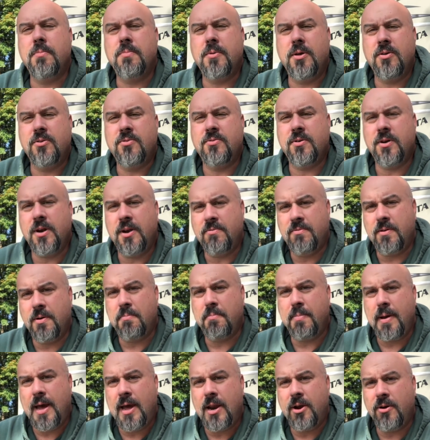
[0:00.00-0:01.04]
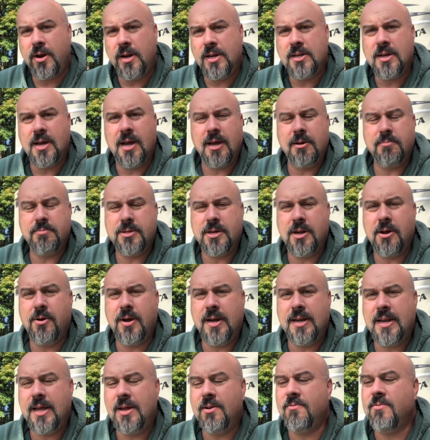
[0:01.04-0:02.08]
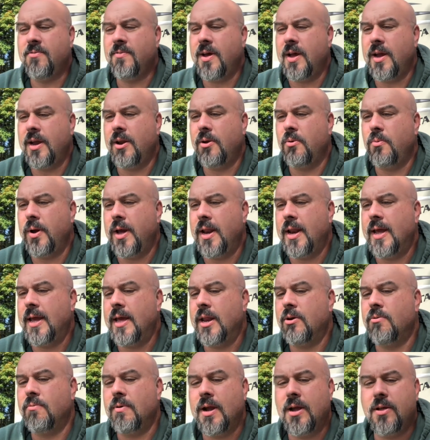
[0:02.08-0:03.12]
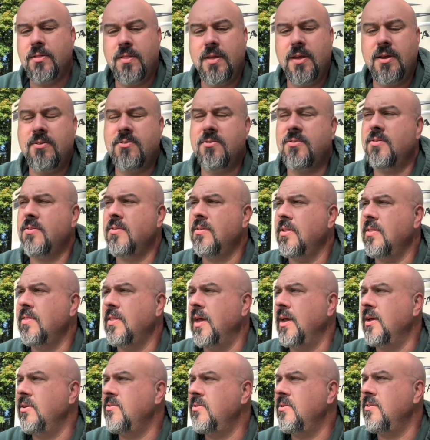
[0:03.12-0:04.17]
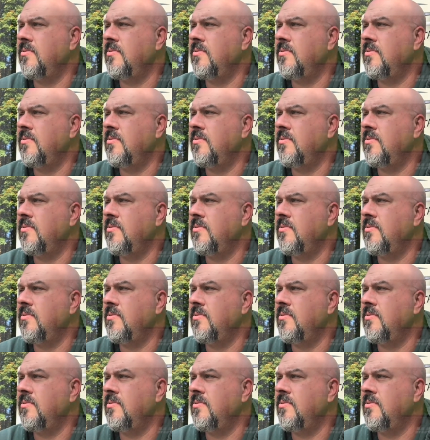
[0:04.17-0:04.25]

those for different battery types. Now, I did find a way to get around this thanks to